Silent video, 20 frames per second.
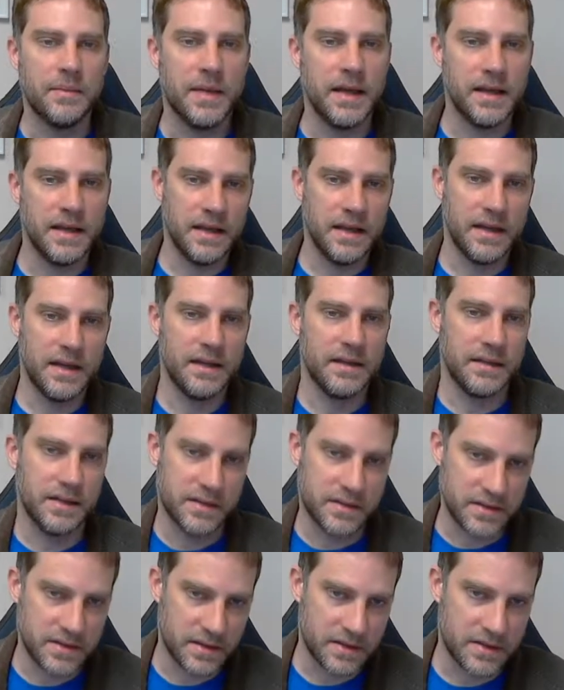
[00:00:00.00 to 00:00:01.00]
and
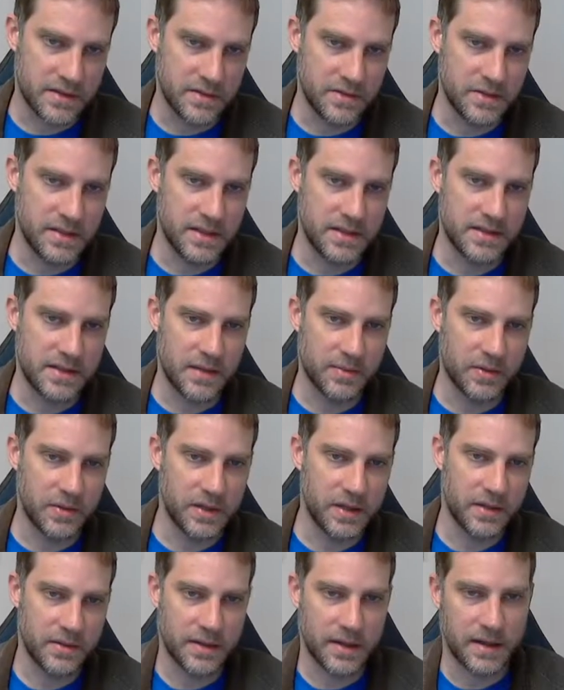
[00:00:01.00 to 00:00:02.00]
let's do an example
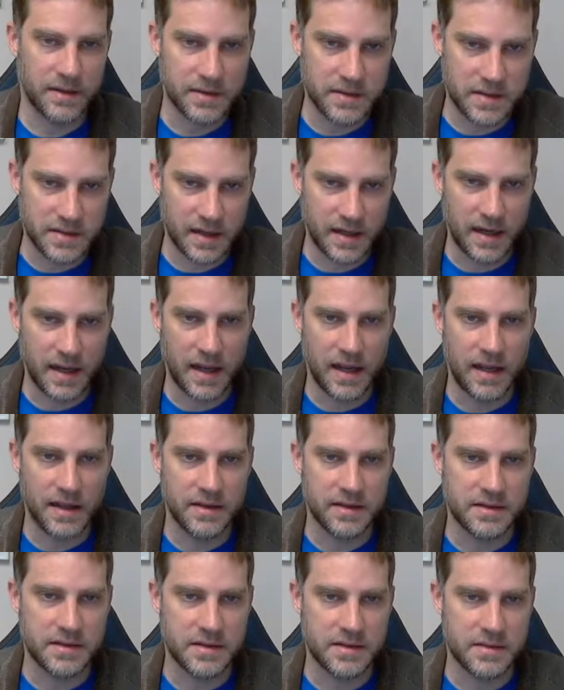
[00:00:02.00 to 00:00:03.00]
here. We go to site
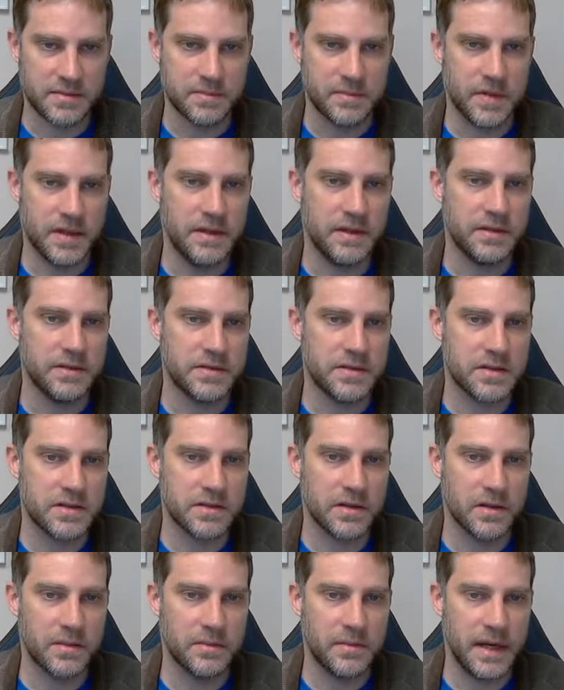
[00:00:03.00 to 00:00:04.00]
A. This is
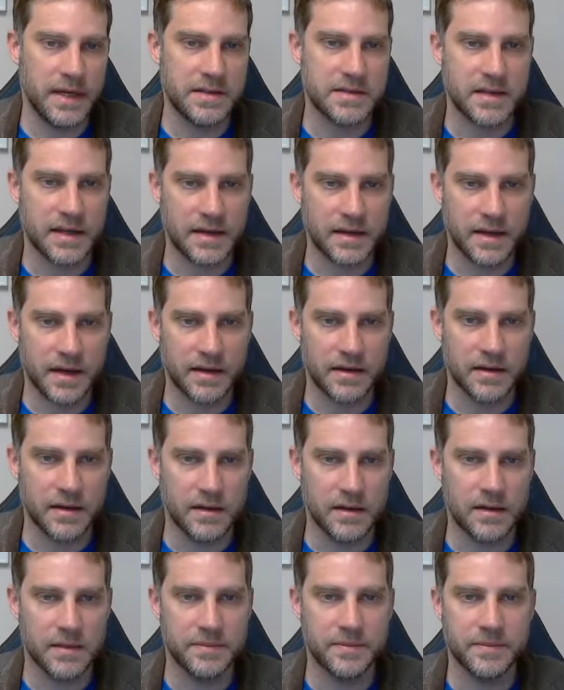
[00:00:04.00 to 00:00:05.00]
just on
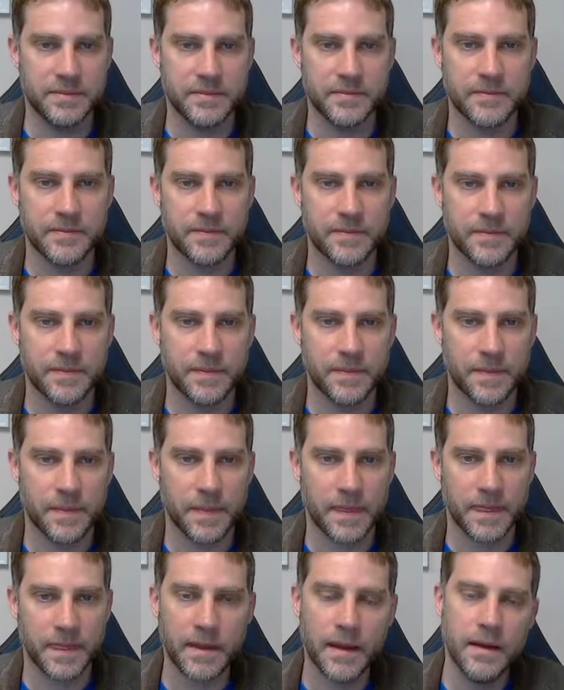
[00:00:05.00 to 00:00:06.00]
mysite.com,
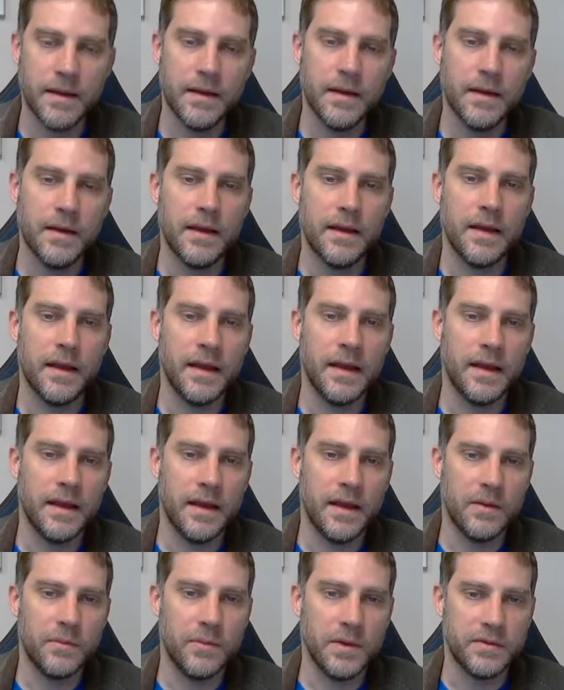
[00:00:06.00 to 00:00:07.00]

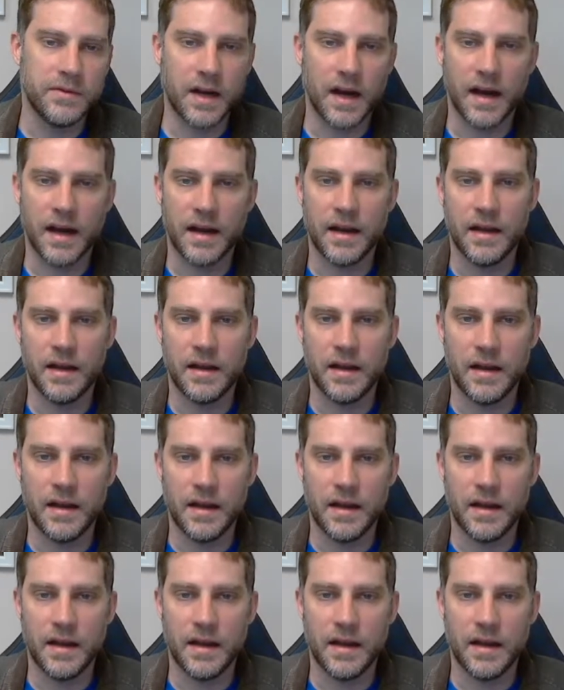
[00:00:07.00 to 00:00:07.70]
and we've got